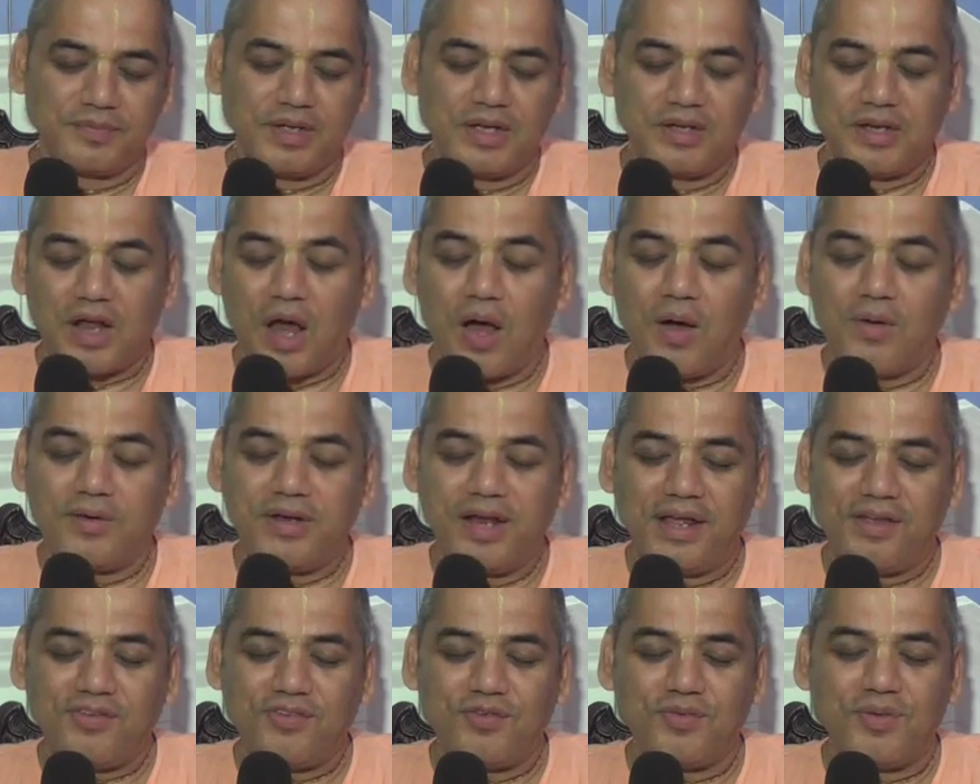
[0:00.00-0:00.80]
Now,
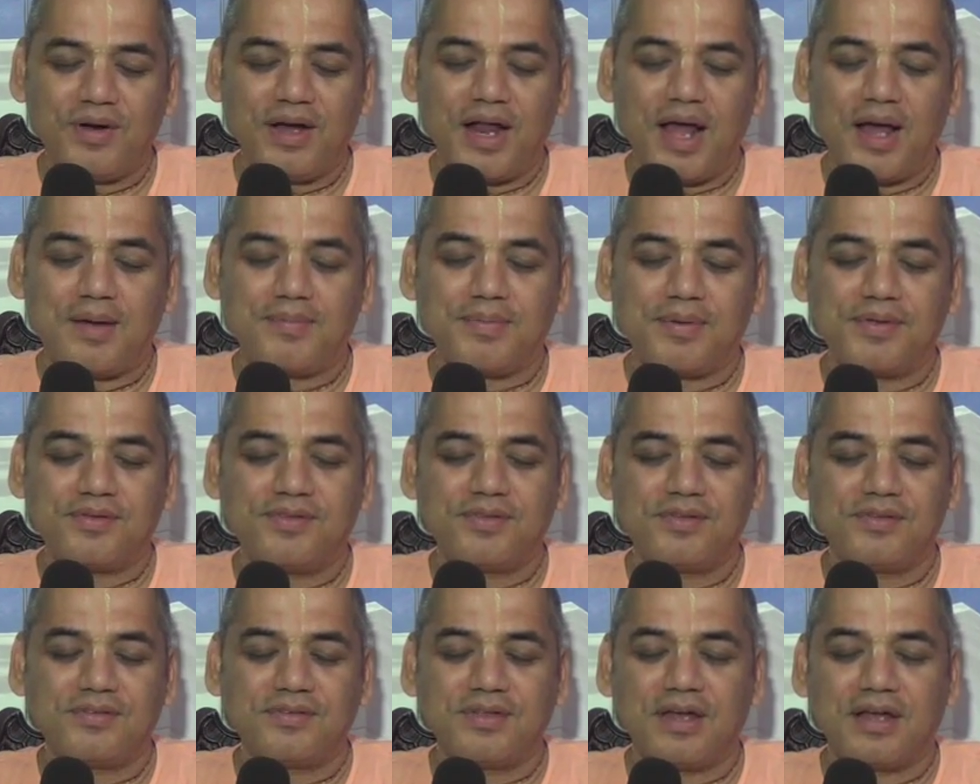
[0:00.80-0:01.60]
next what
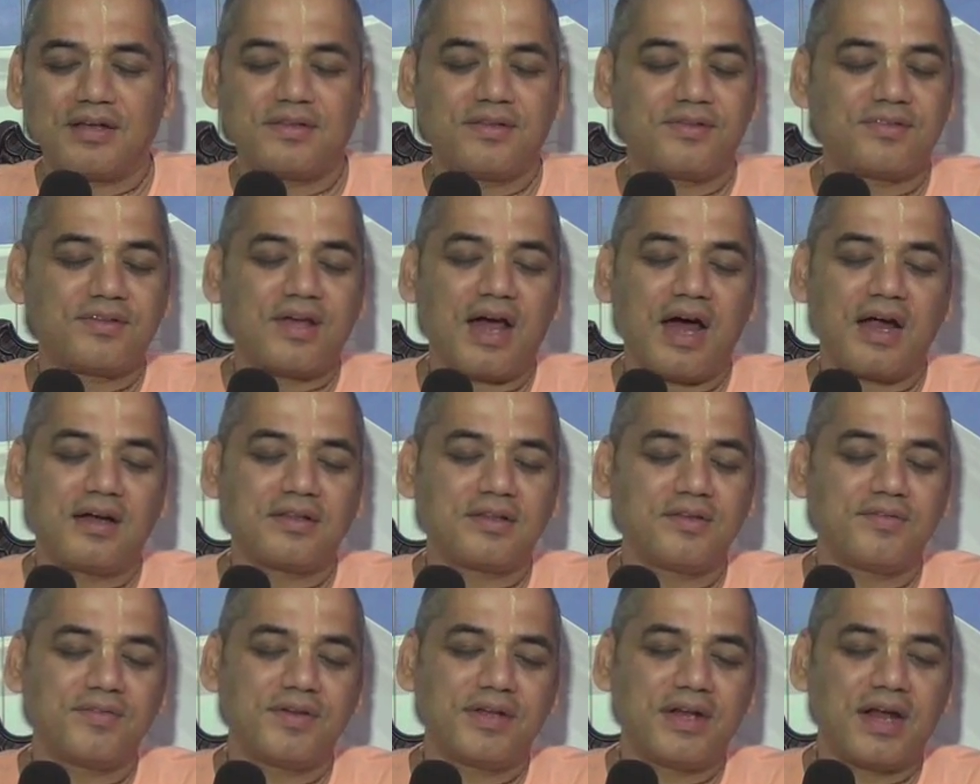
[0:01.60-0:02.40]
happens is that this
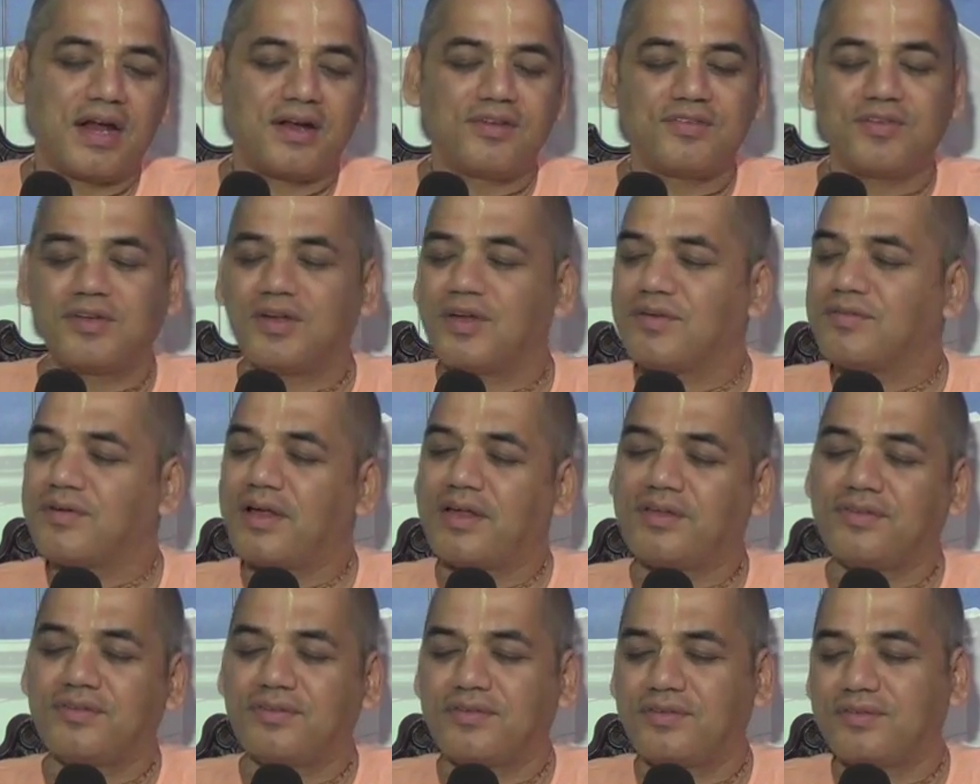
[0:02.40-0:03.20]
Kartavirarjuna,
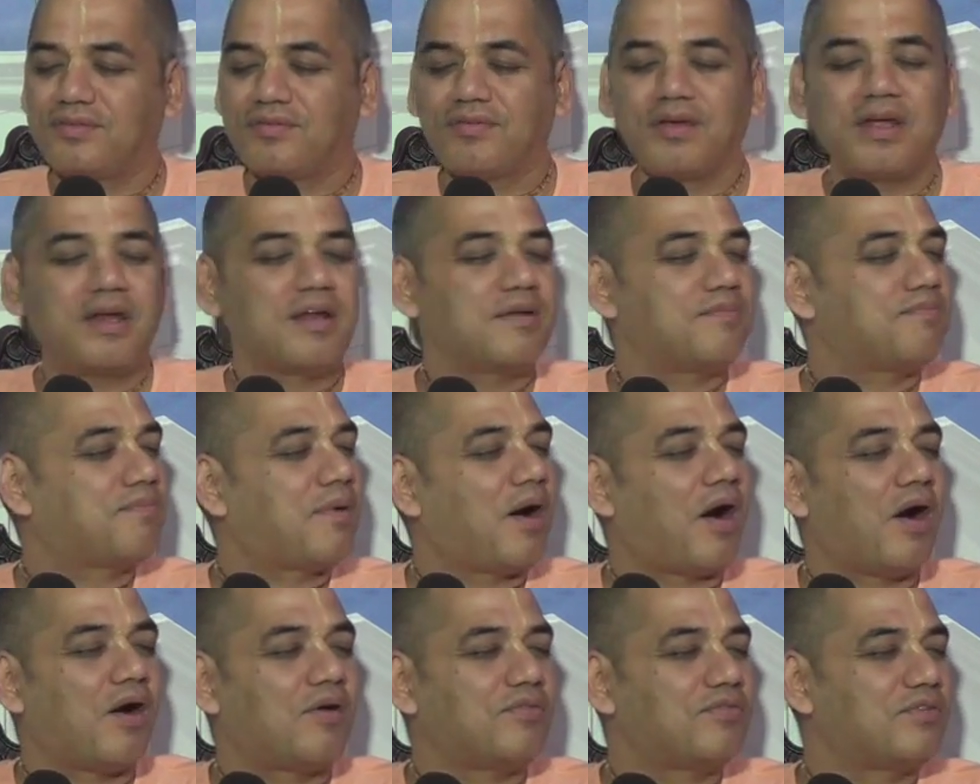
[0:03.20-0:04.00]
once very
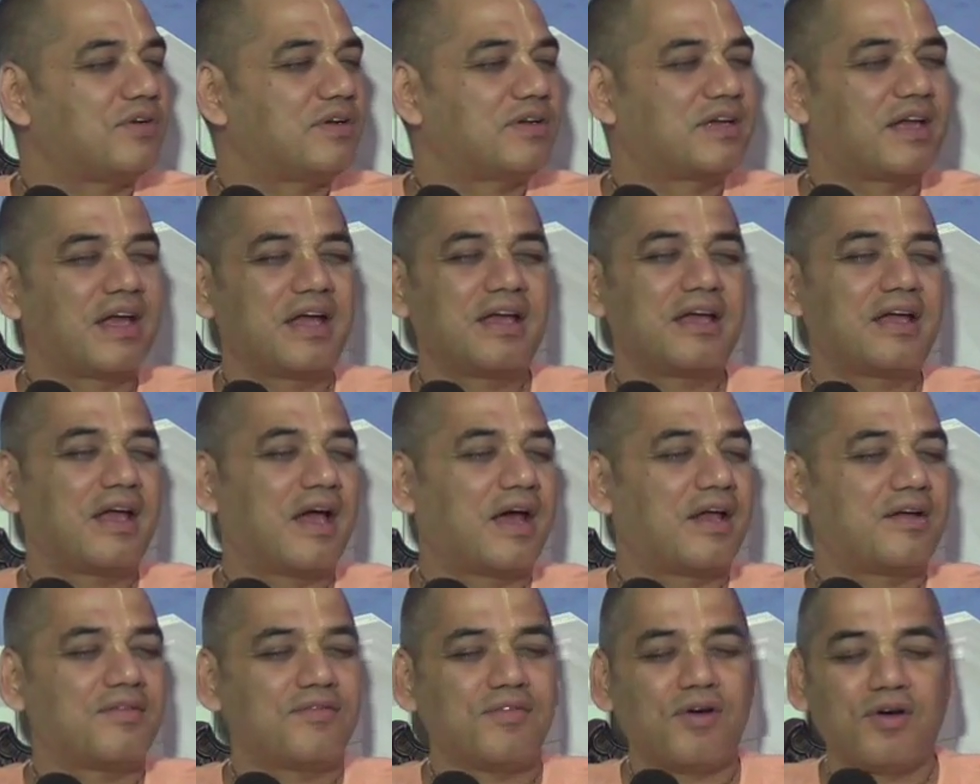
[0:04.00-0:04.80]
powerful king
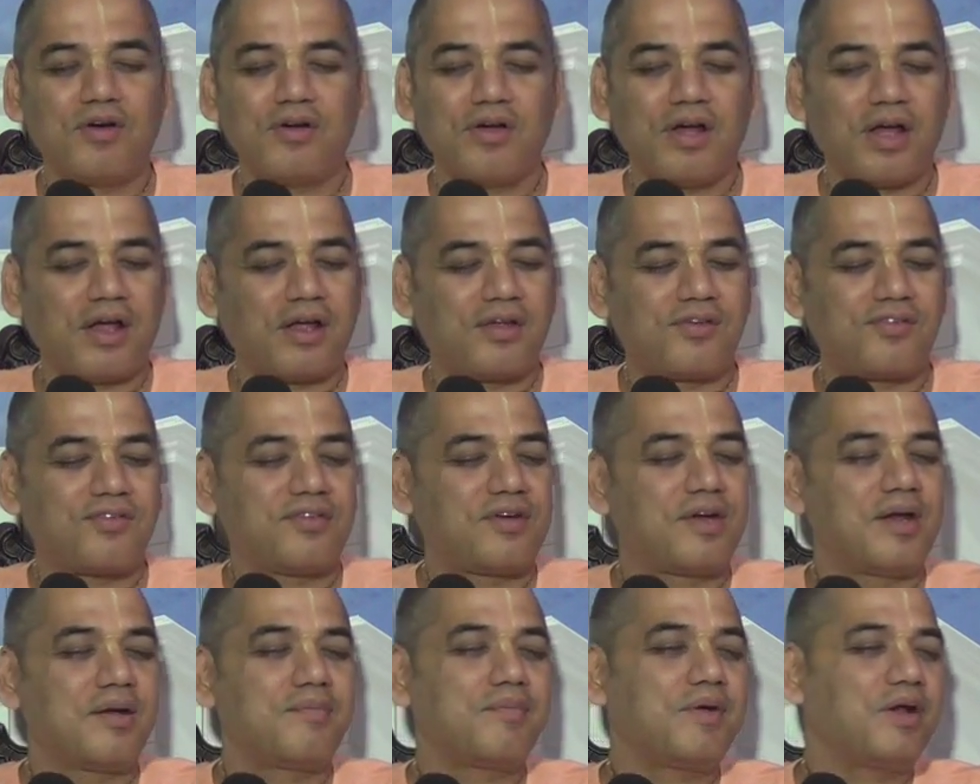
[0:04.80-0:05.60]
and
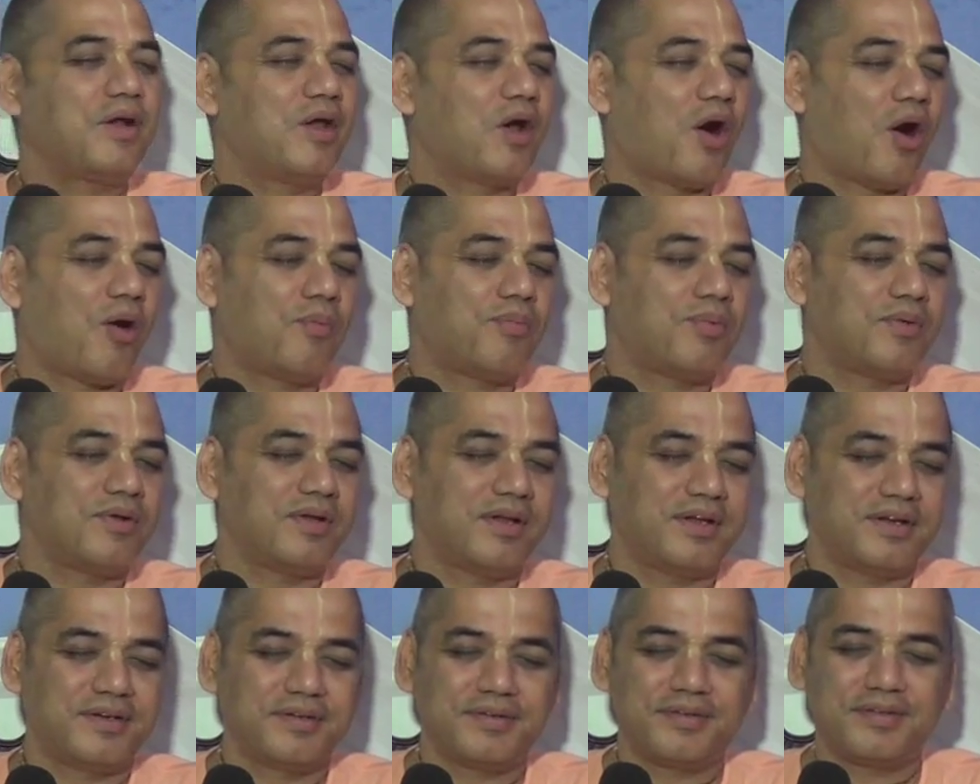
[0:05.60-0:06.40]
extremely
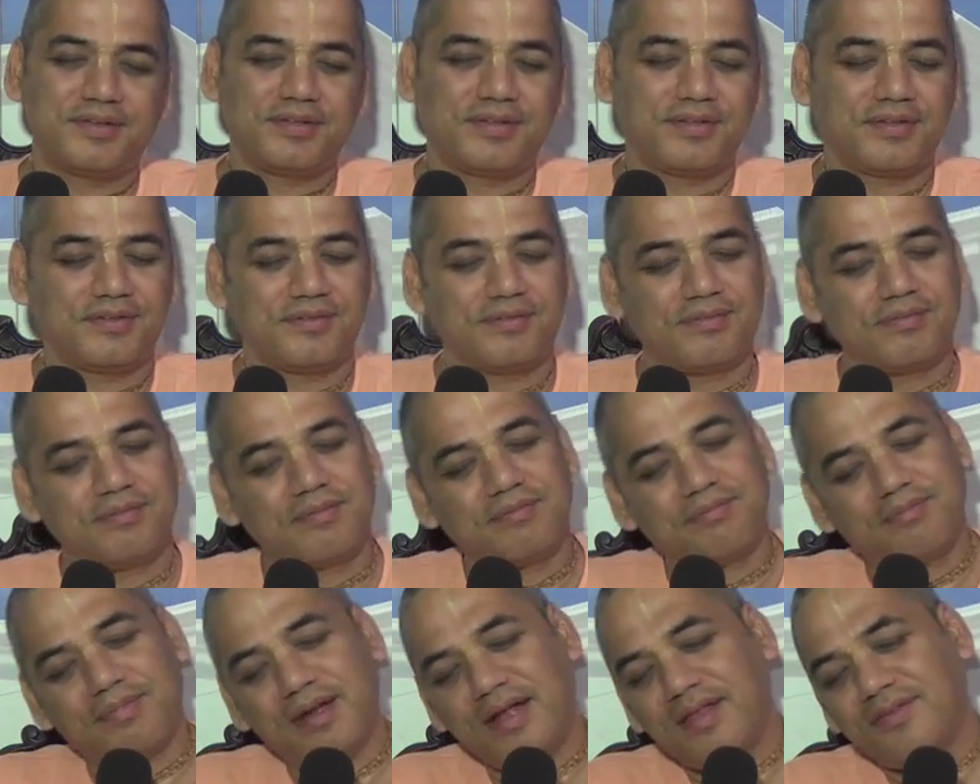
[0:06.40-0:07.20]
opulent,
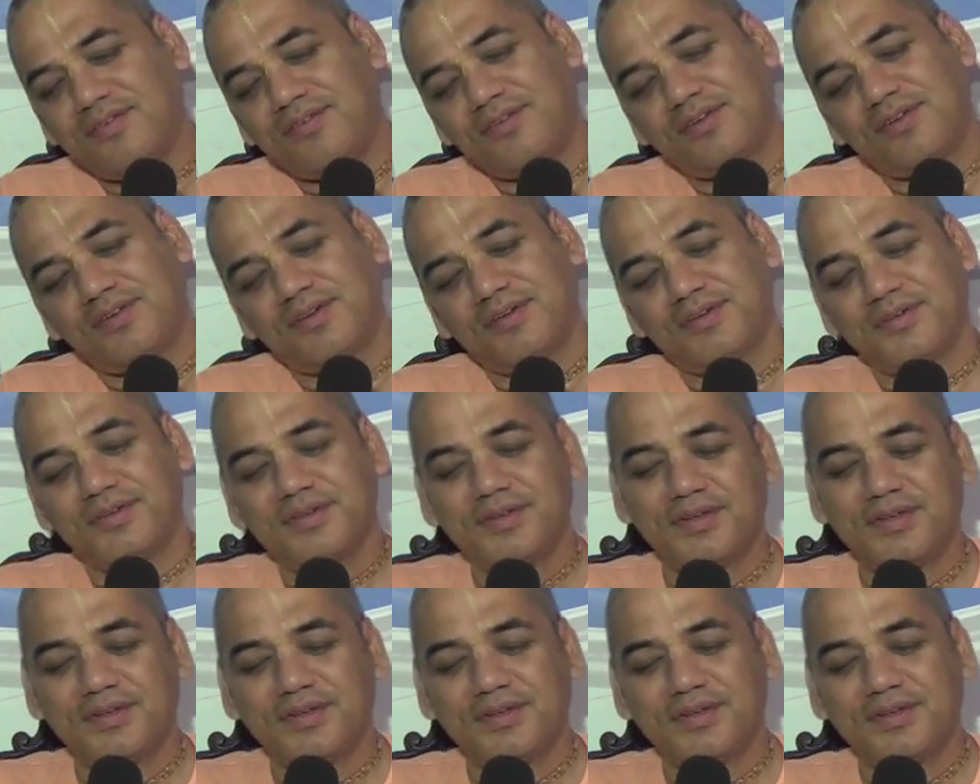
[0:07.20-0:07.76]
blessed,